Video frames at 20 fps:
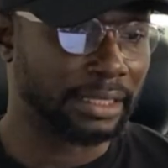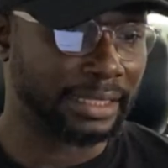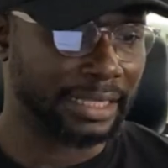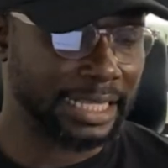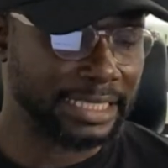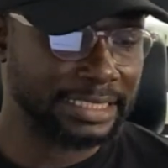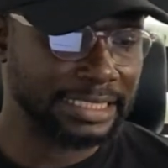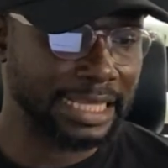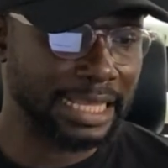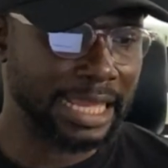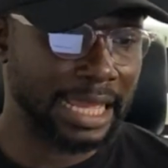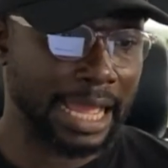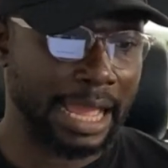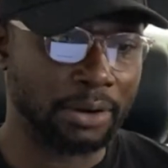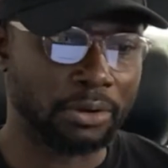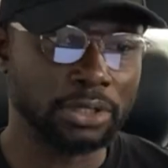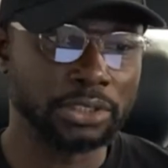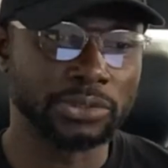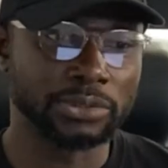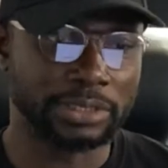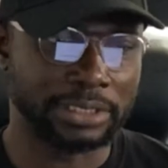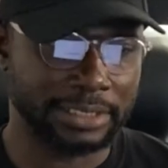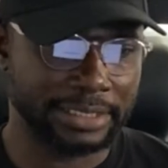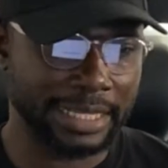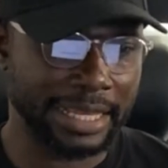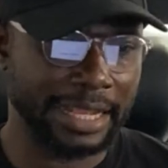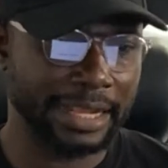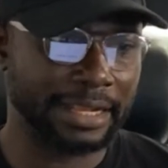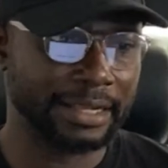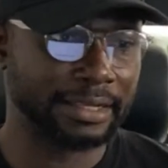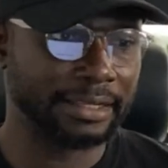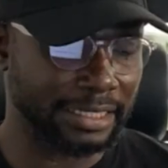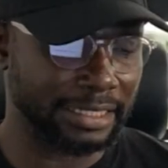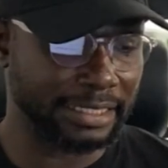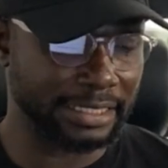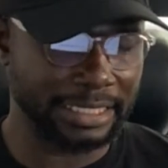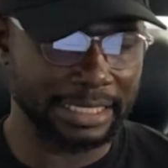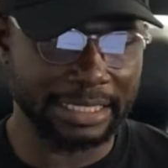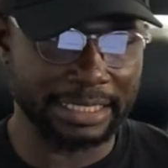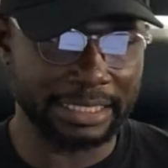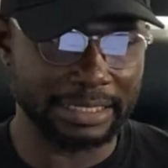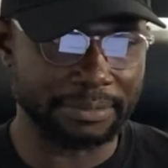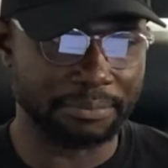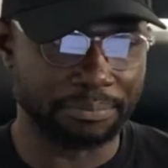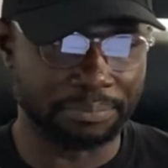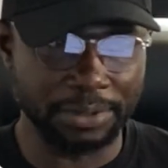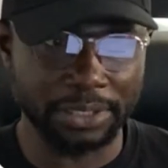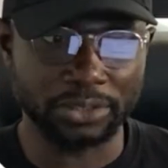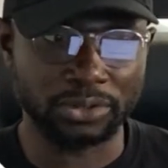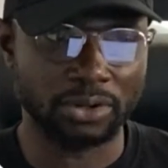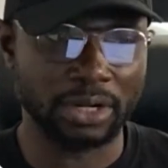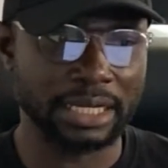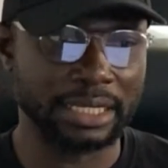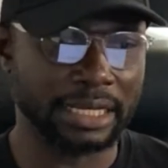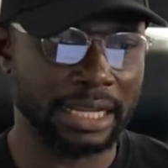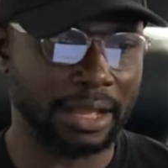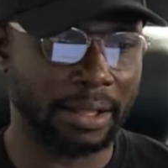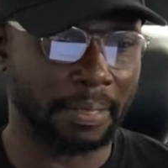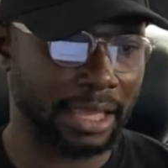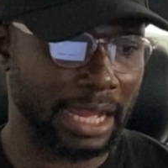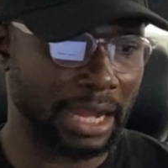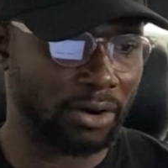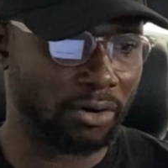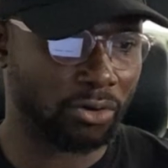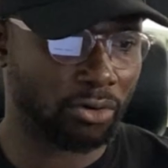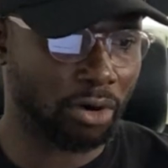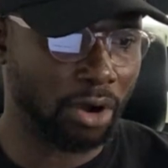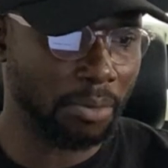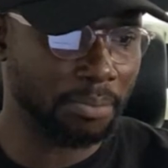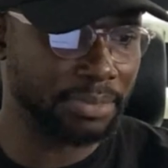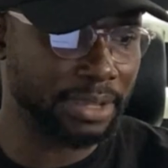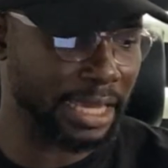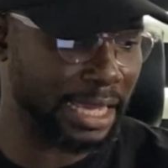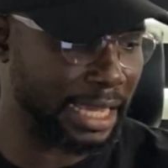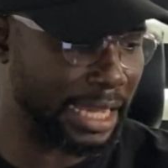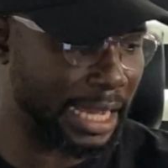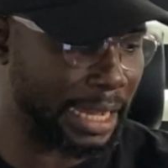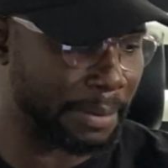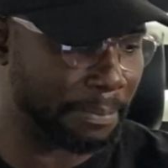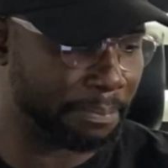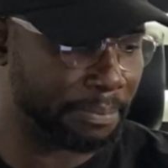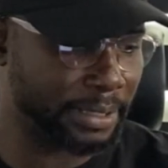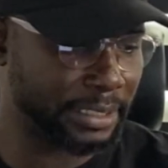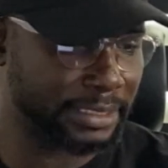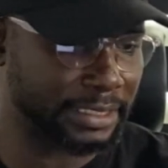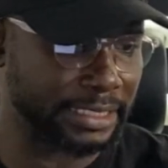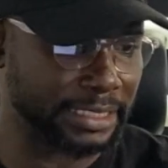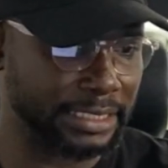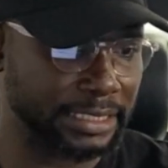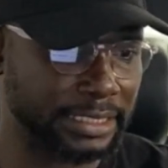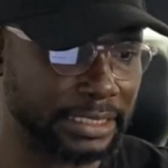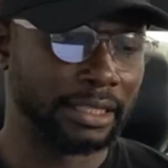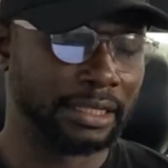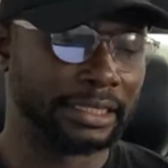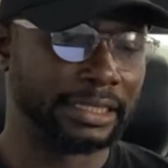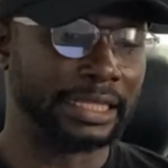let's say I want to sell the Bitcoin now. I'll come here and paste it.